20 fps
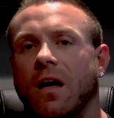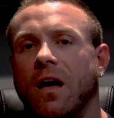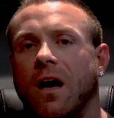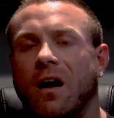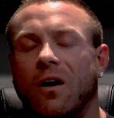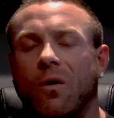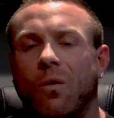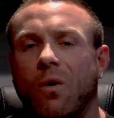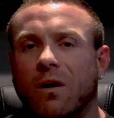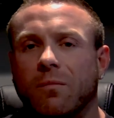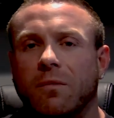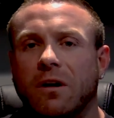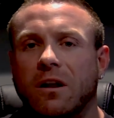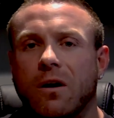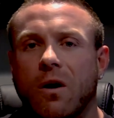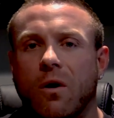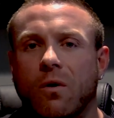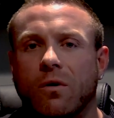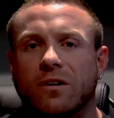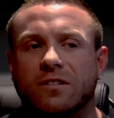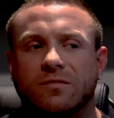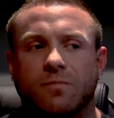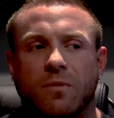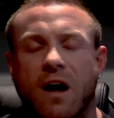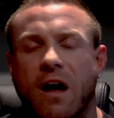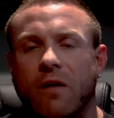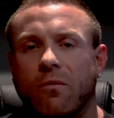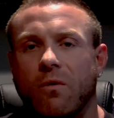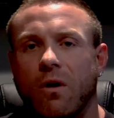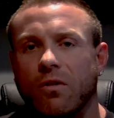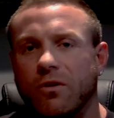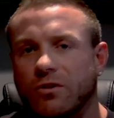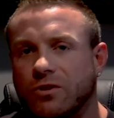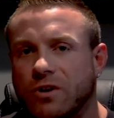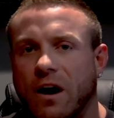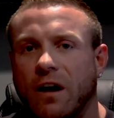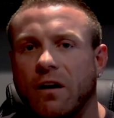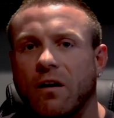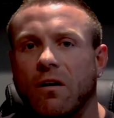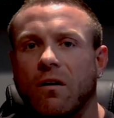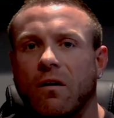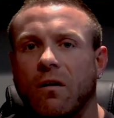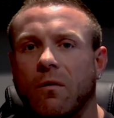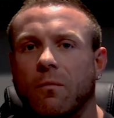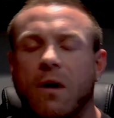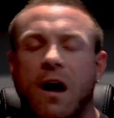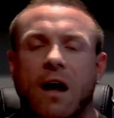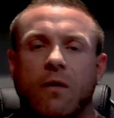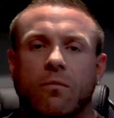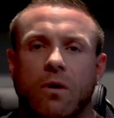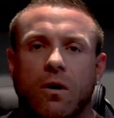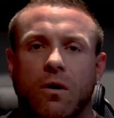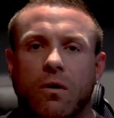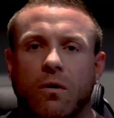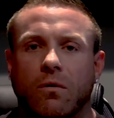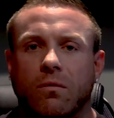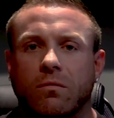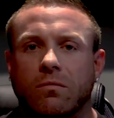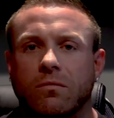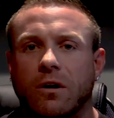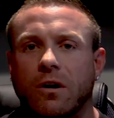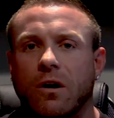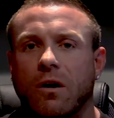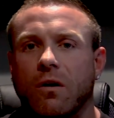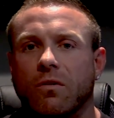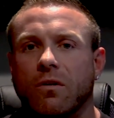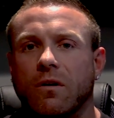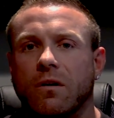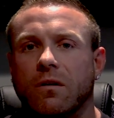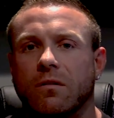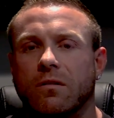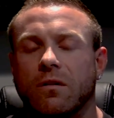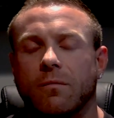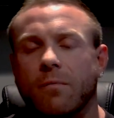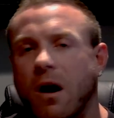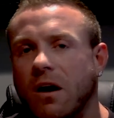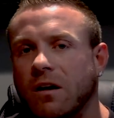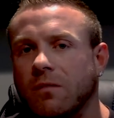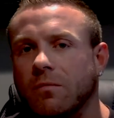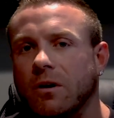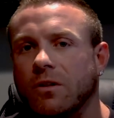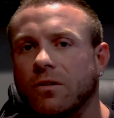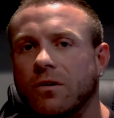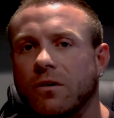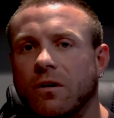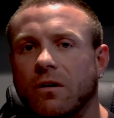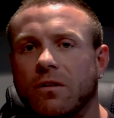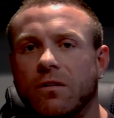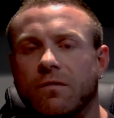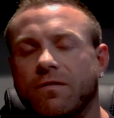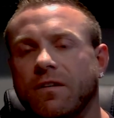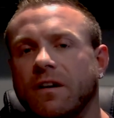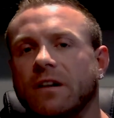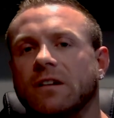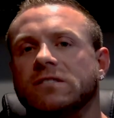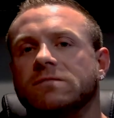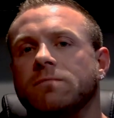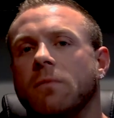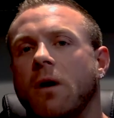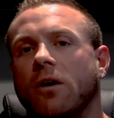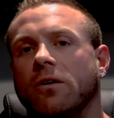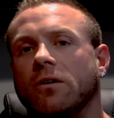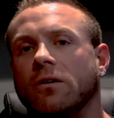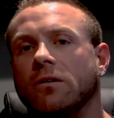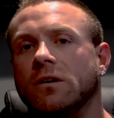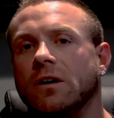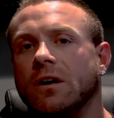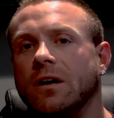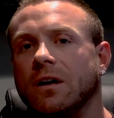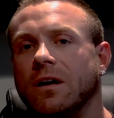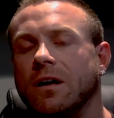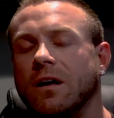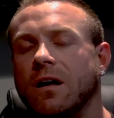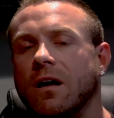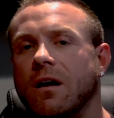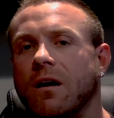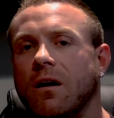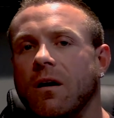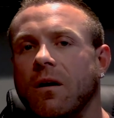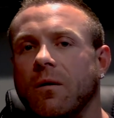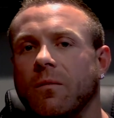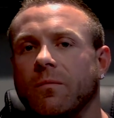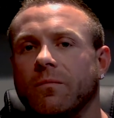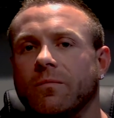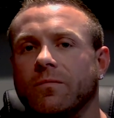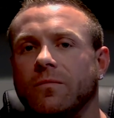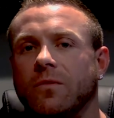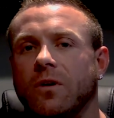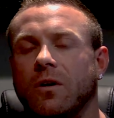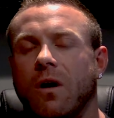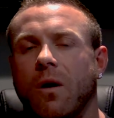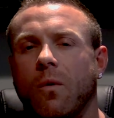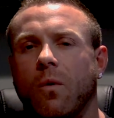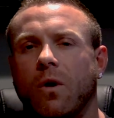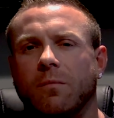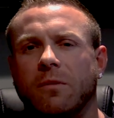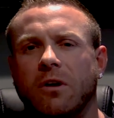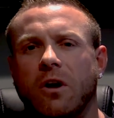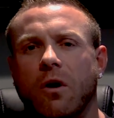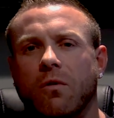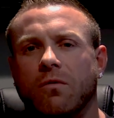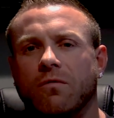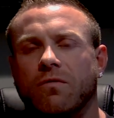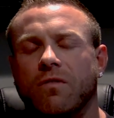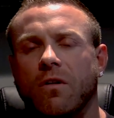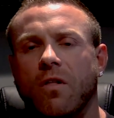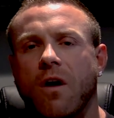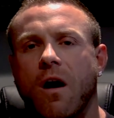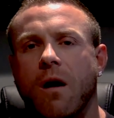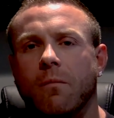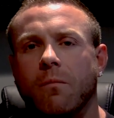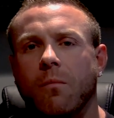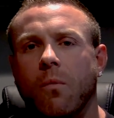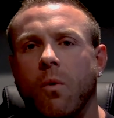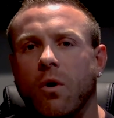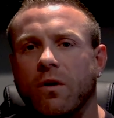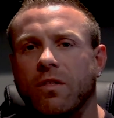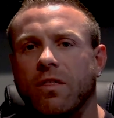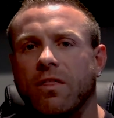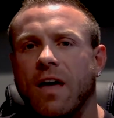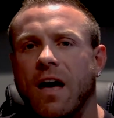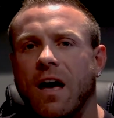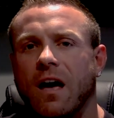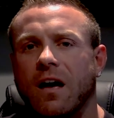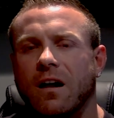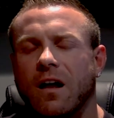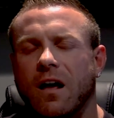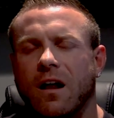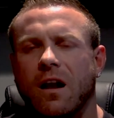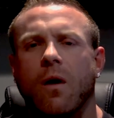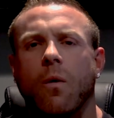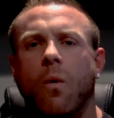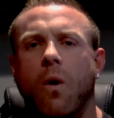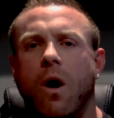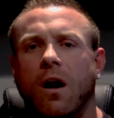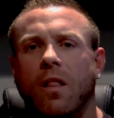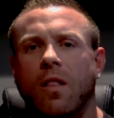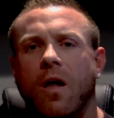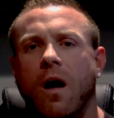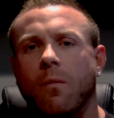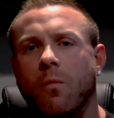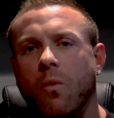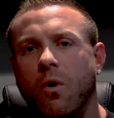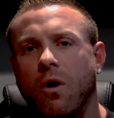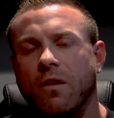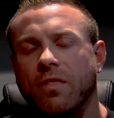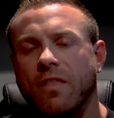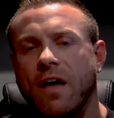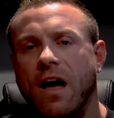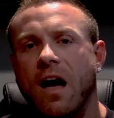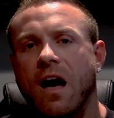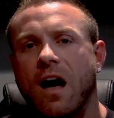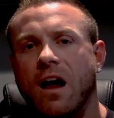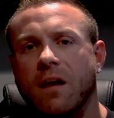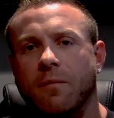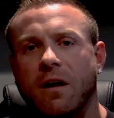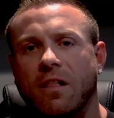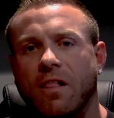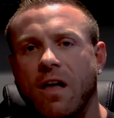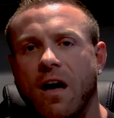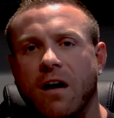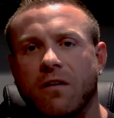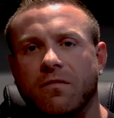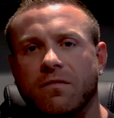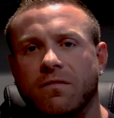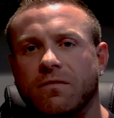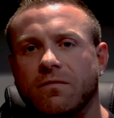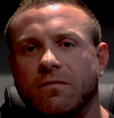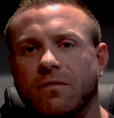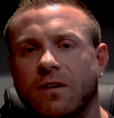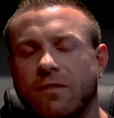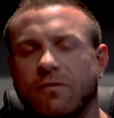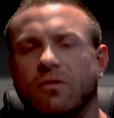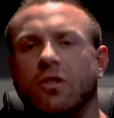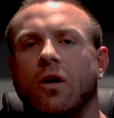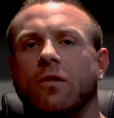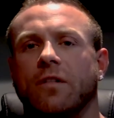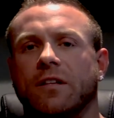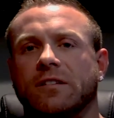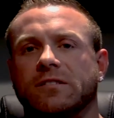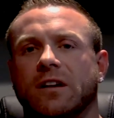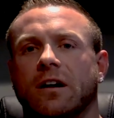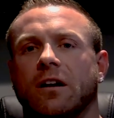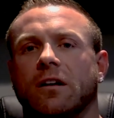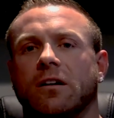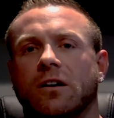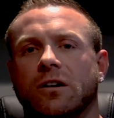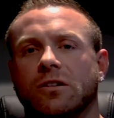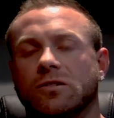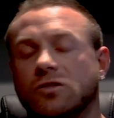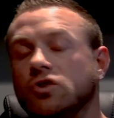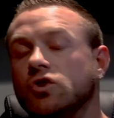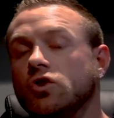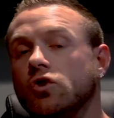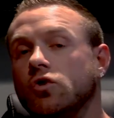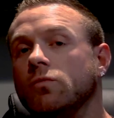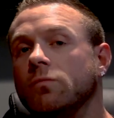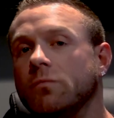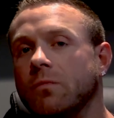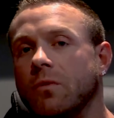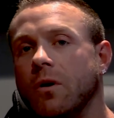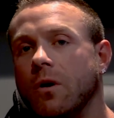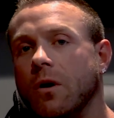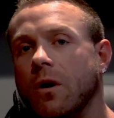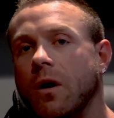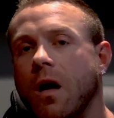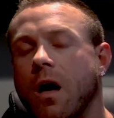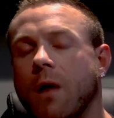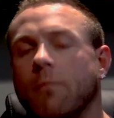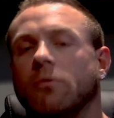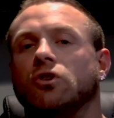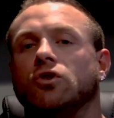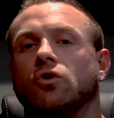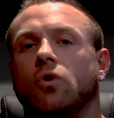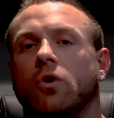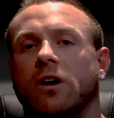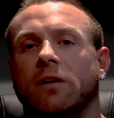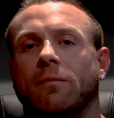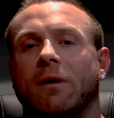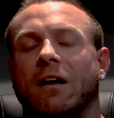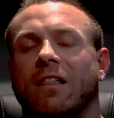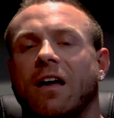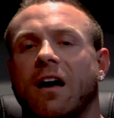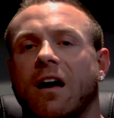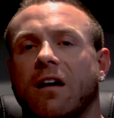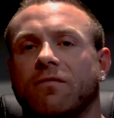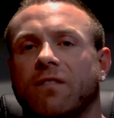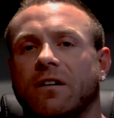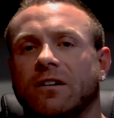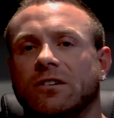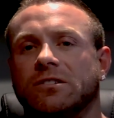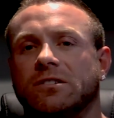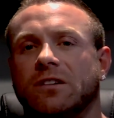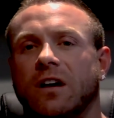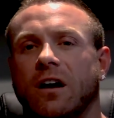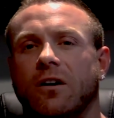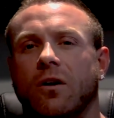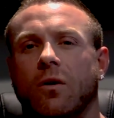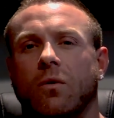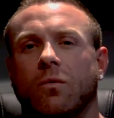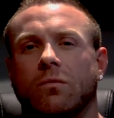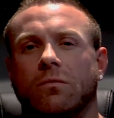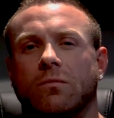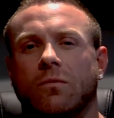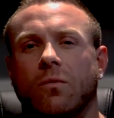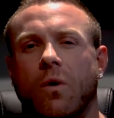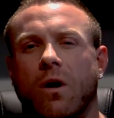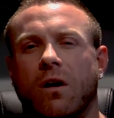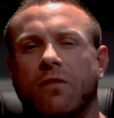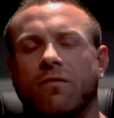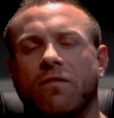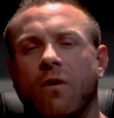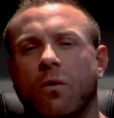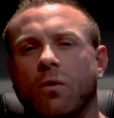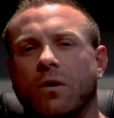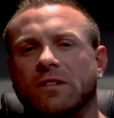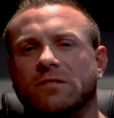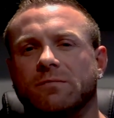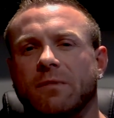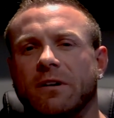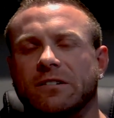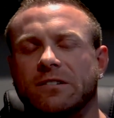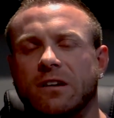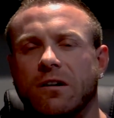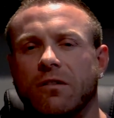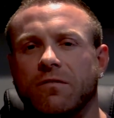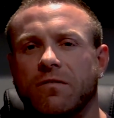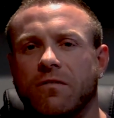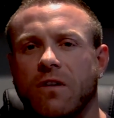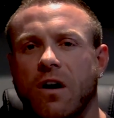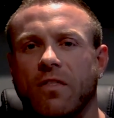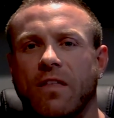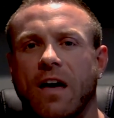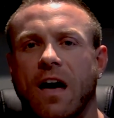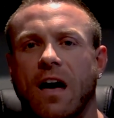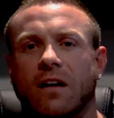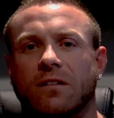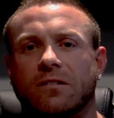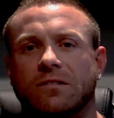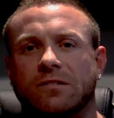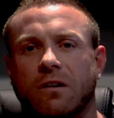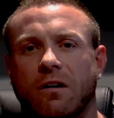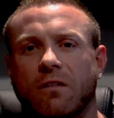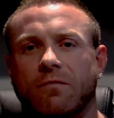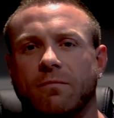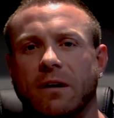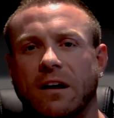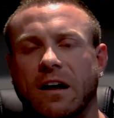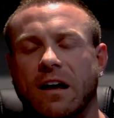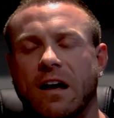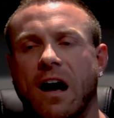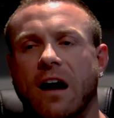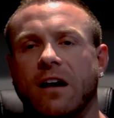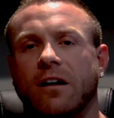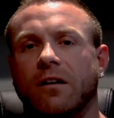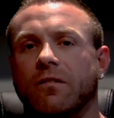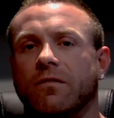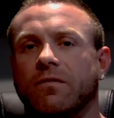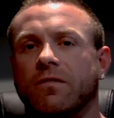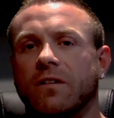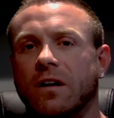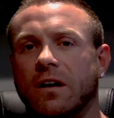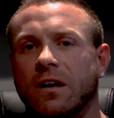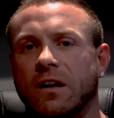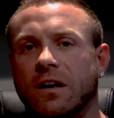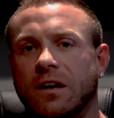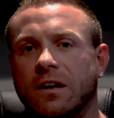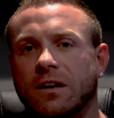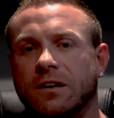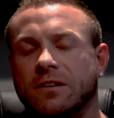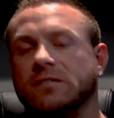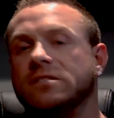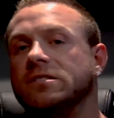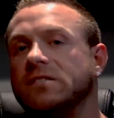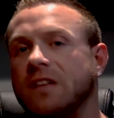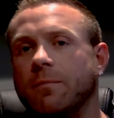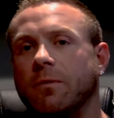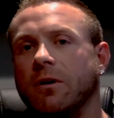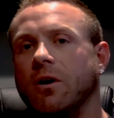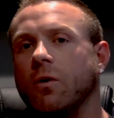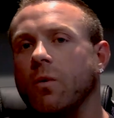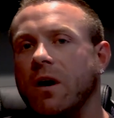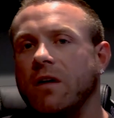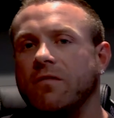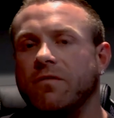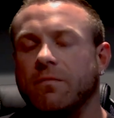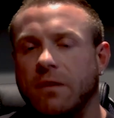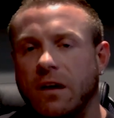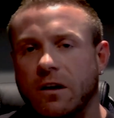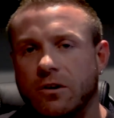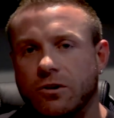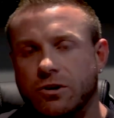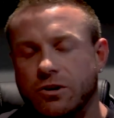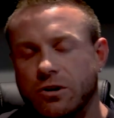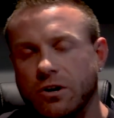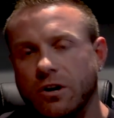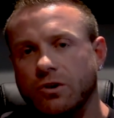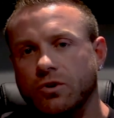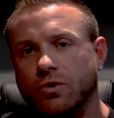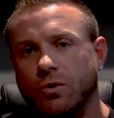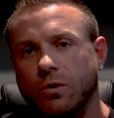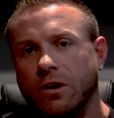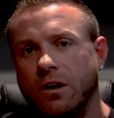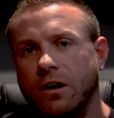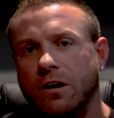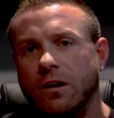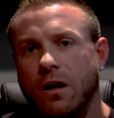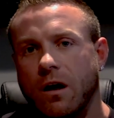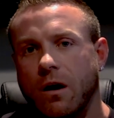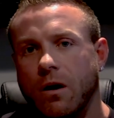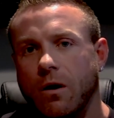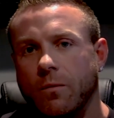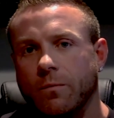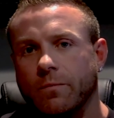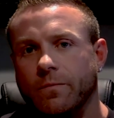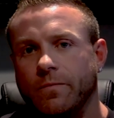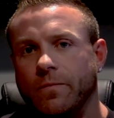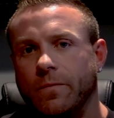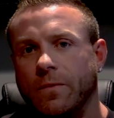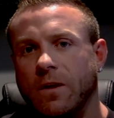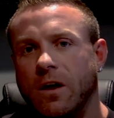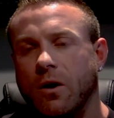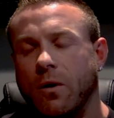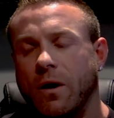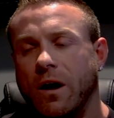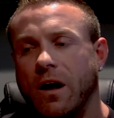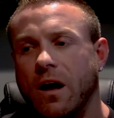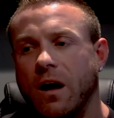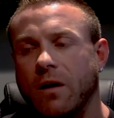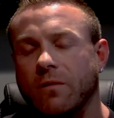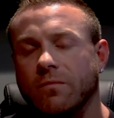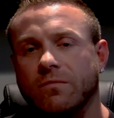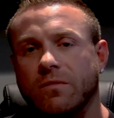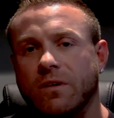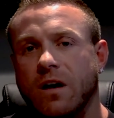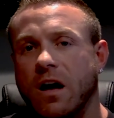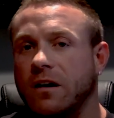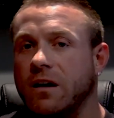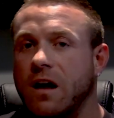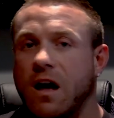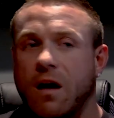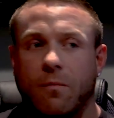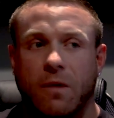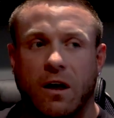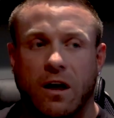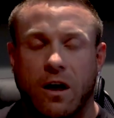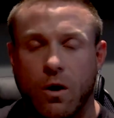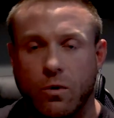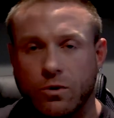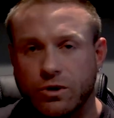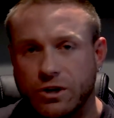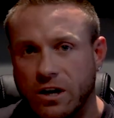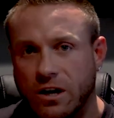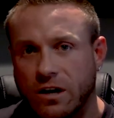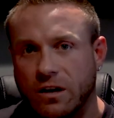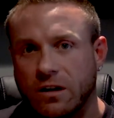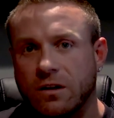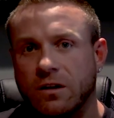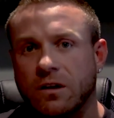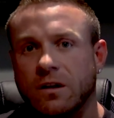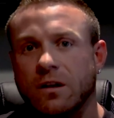I don't want to be known as Brad Rowe, the trainer, or Brad Rowe, the bodybuilder or the fitness model. I want to be known for a lot more than that. And I want a lot more than that out of my life, even though that's going to consume a majority of my life. I don't want to focus myself on that. So I've been kind of stepping away from the industry, truly. I cut down my coaching,